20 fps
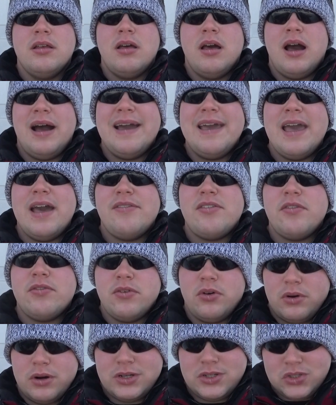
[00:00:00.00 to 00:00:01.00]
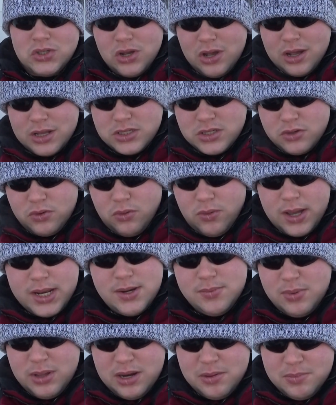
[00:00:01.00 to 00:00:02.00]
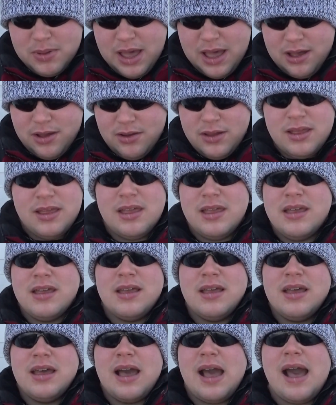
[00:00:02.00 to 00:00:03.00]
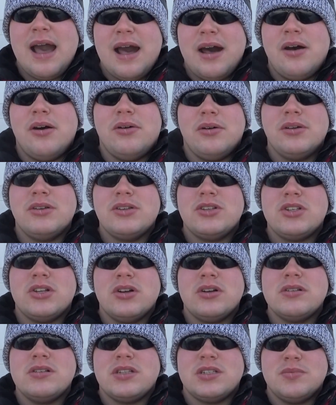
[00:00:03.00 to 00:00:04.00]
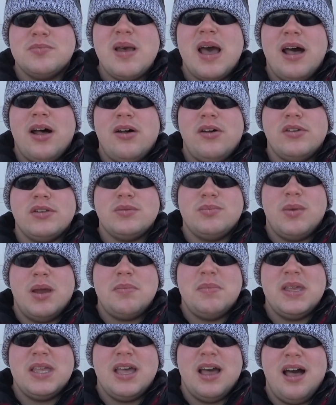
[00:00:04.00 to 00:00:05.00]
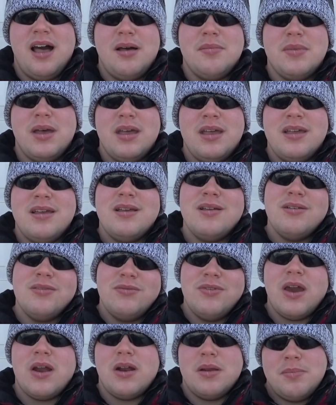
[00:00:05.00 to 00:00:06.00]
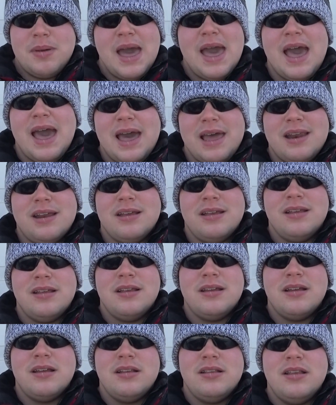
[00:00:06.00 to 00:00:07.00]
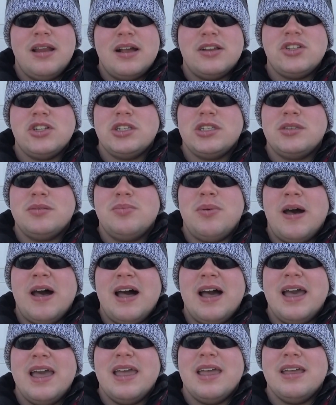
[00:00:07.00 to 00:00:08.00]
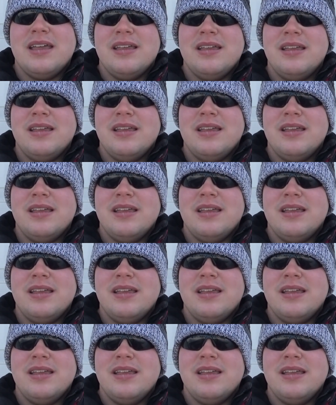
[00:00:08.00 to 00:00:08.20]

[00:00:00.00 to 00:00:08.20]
I have, of course, talked quite a bit about how certain smells might become very bad, not just by,